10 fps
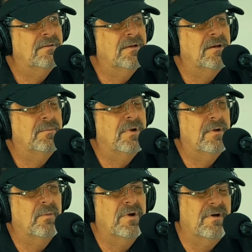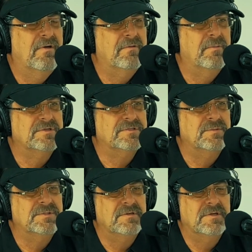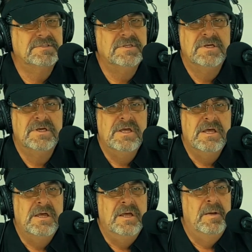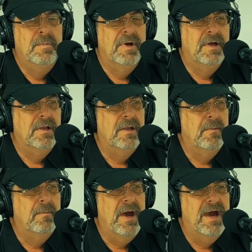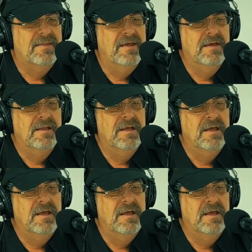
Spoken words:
Yeah, other than prescription drugs. But back then it